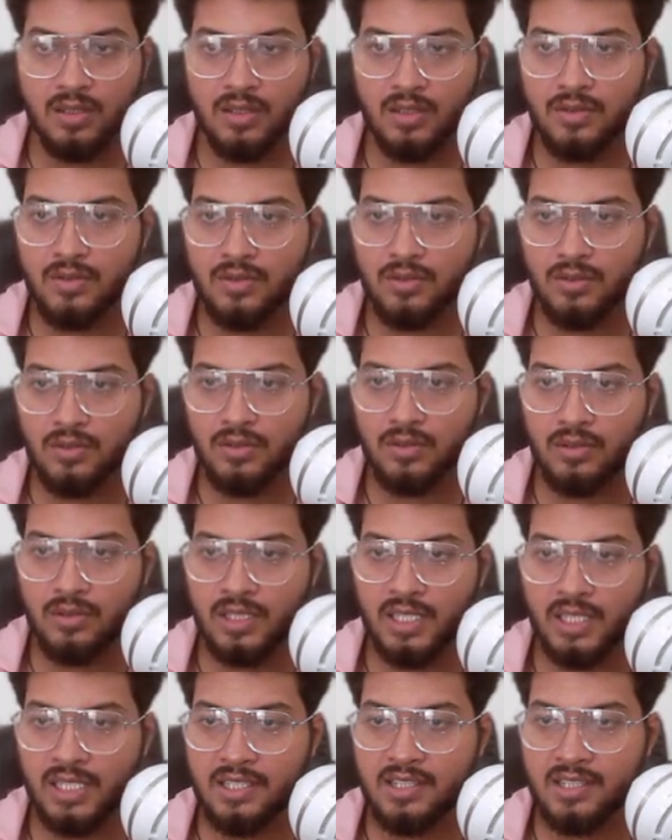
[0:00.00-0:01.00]
so
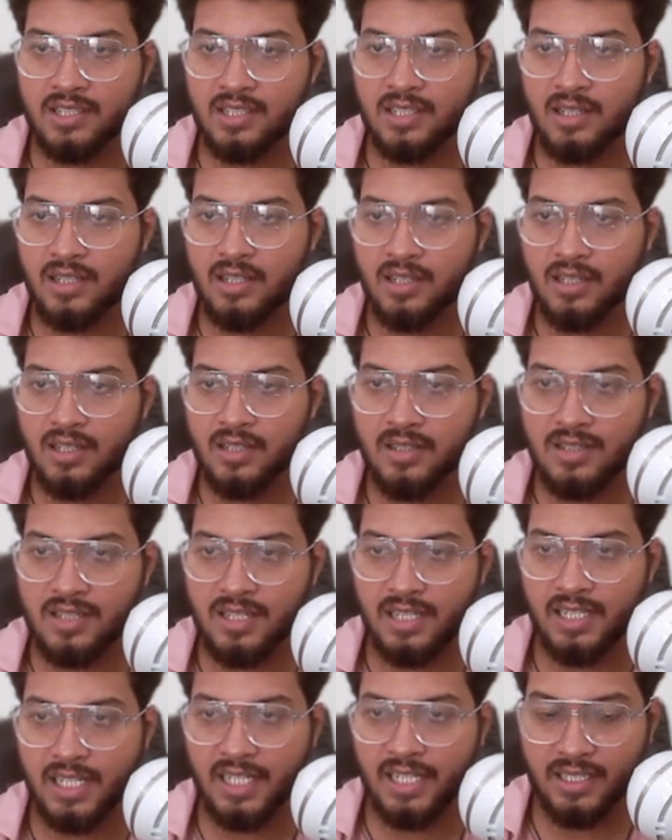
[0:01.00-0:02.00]
let's
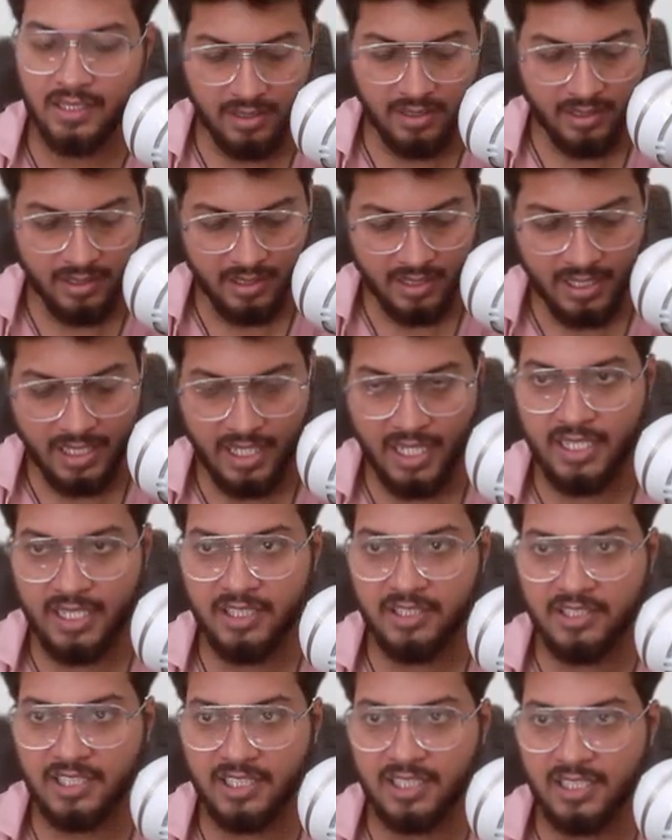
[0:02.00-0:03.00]
select any
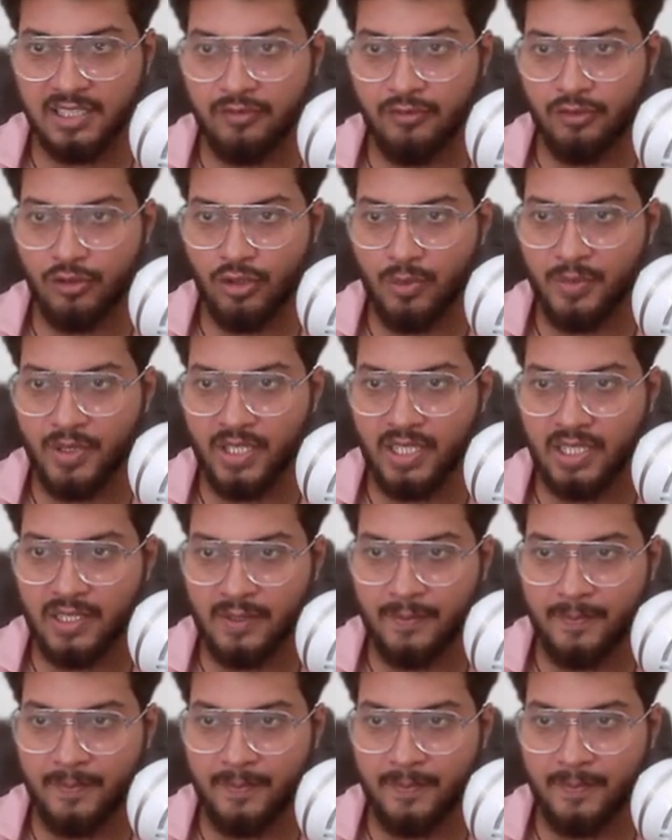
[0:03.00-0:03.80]
channel from here